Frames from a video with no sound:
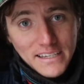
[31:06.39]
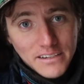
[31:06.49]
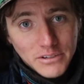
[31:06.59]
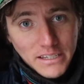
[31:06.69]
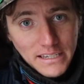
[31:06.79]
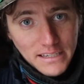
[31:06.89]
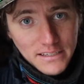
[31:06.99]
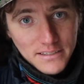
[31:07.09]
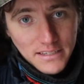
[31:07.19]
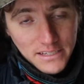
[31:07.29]
It really
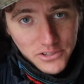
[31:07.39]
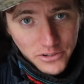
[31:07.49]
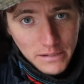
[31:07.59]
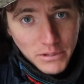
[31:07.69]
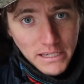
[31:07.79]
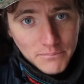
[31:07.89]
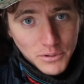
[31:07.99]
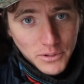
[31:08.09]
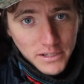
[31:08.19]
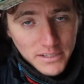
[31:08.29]
is extremely
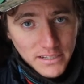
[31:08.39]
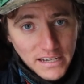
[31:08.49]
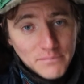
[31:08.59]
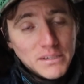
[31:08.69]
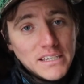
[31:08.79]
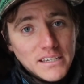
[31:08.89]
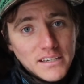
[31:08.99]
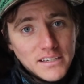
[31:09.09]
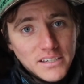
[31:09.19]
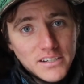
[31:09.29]
important to not be,
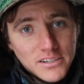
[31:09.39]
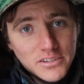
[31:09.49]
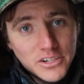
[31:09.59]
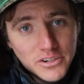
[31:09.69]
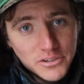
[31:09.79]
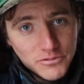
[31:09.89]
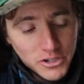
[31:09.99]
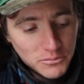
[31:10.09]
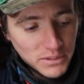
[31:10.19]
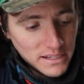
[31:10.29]
your own
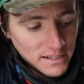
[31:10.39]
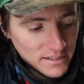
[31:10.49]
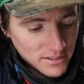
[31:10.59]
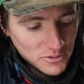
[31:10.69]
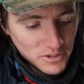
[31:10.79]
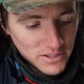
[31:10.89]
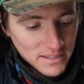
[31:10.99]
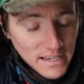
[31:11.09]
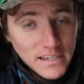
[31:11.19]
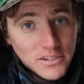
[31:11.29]
roadblock, or the
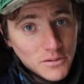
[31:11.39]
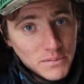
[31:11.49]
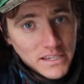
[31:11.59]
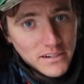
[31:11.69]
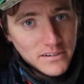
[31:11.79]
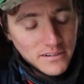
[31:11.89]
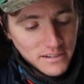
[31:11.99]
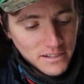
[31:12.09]
saying, don't be your